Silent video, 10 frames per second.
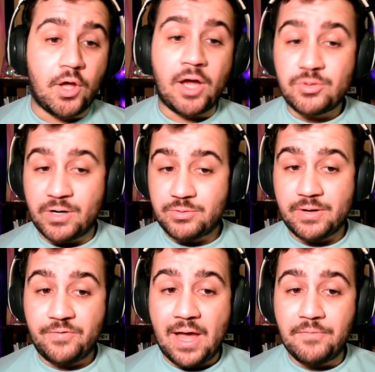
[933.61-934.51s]
thought
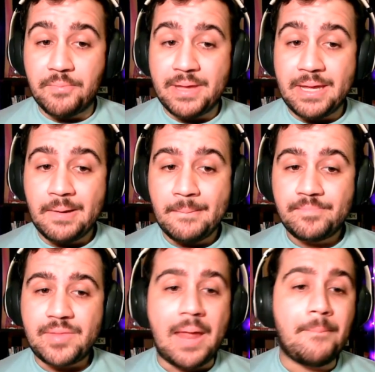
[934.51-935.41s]
2025 would be,
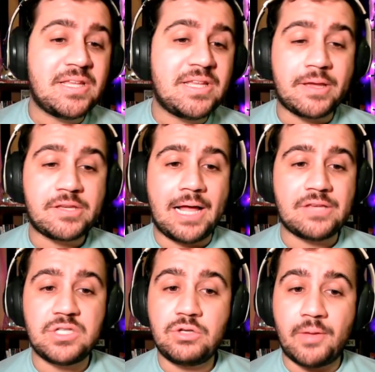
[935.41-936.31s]
and be the best
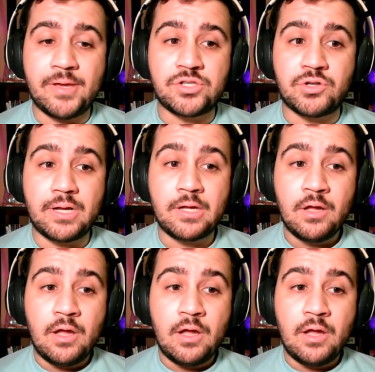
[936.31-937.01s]
class in UW history.